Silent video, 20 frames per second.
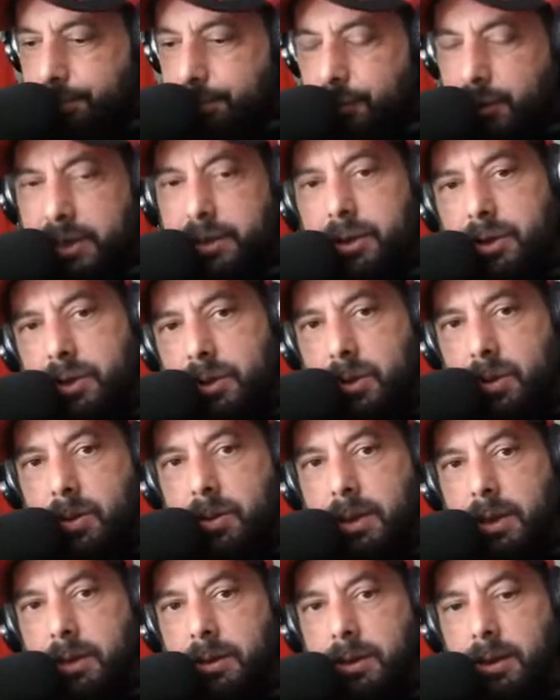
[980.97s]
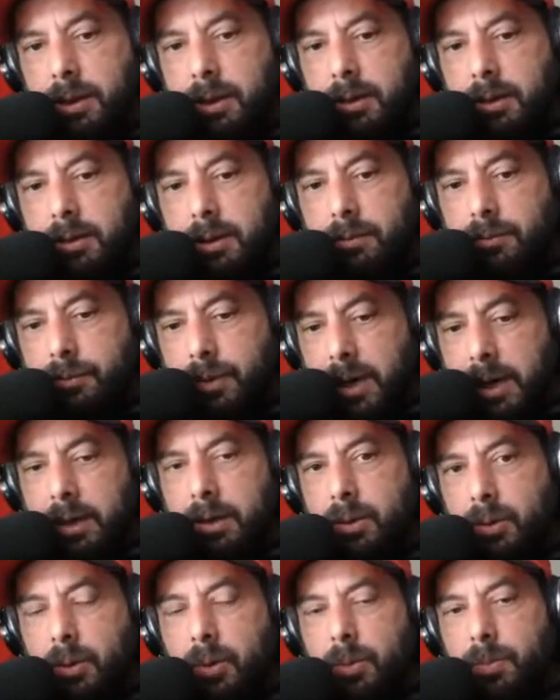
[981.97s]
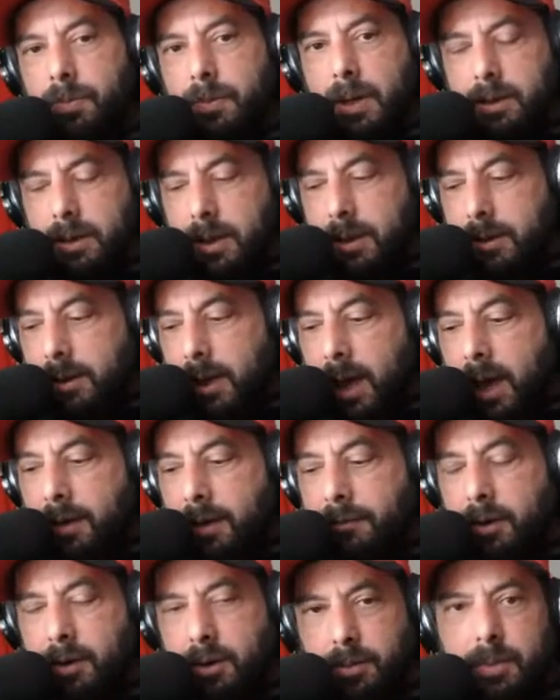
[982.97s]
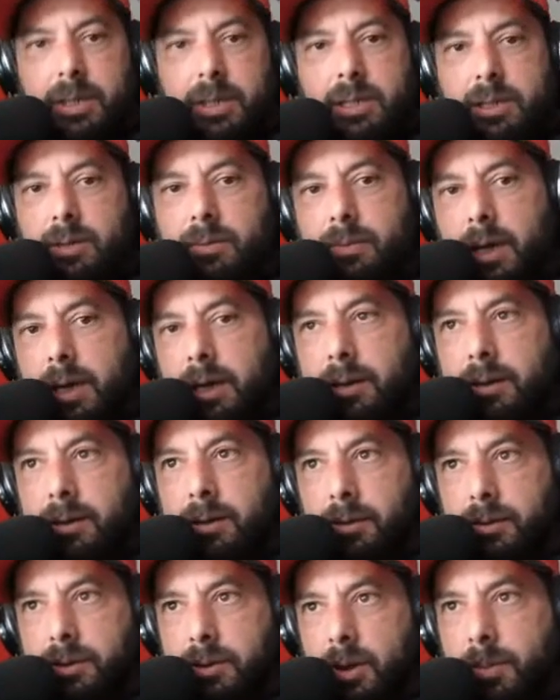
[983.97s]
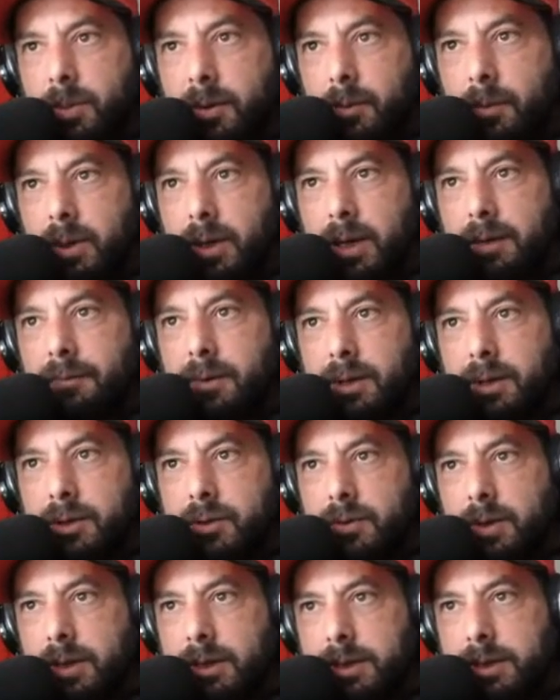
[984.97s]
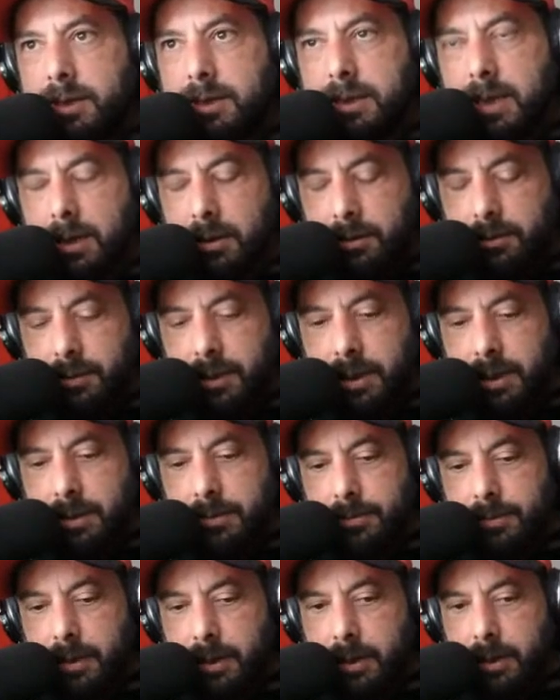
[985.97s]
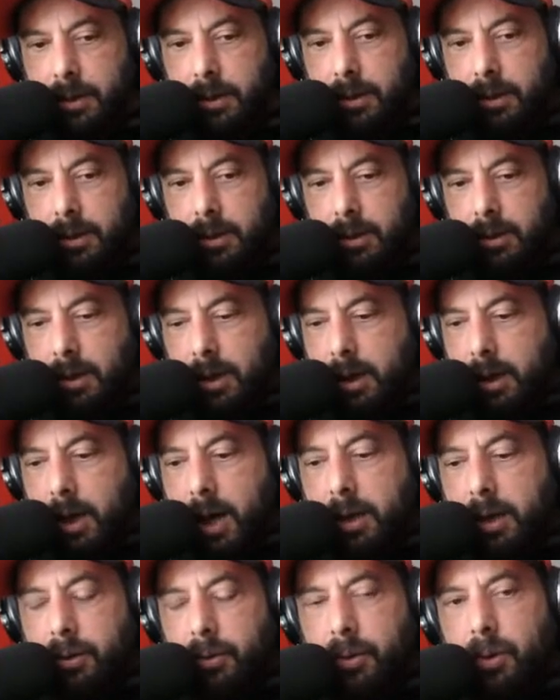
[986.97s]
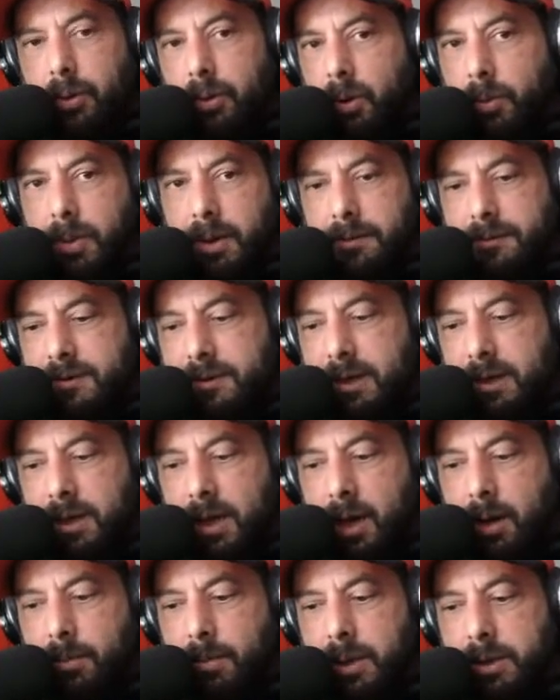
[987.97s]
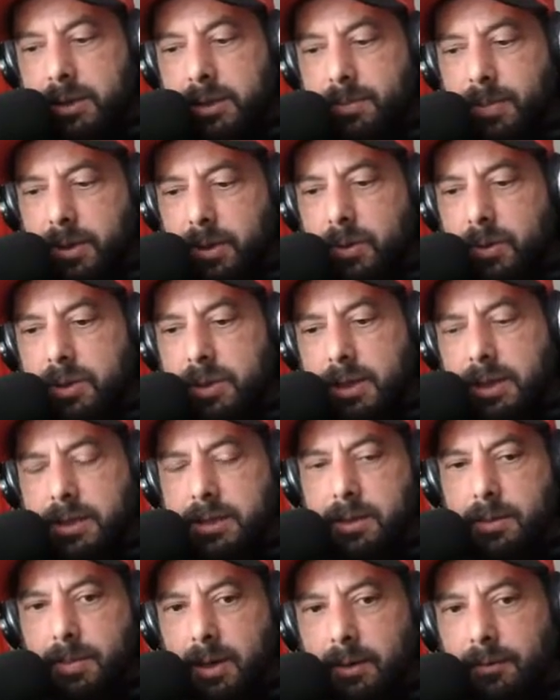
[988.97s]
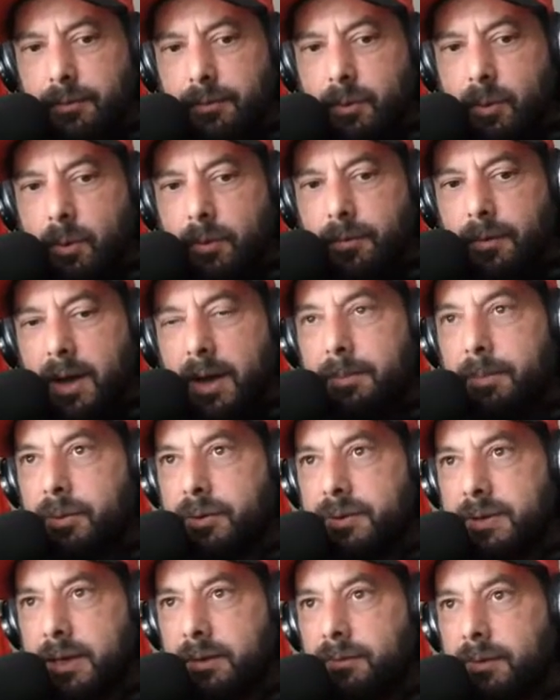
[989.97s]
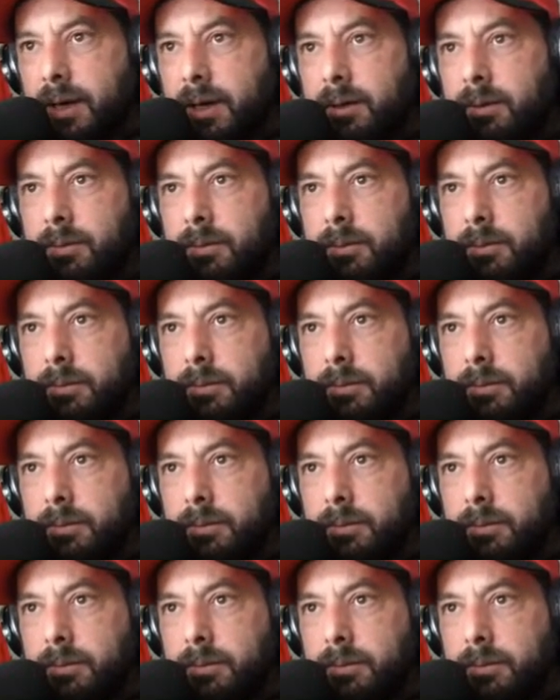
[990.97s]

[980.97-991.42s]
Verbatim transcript: rest assured that the the Raine Group that they, they, have a commission rate on top of whatever they're trying to sell, right? I, I don't know, nobody's seen how much, but usually it's about four or five percent, right?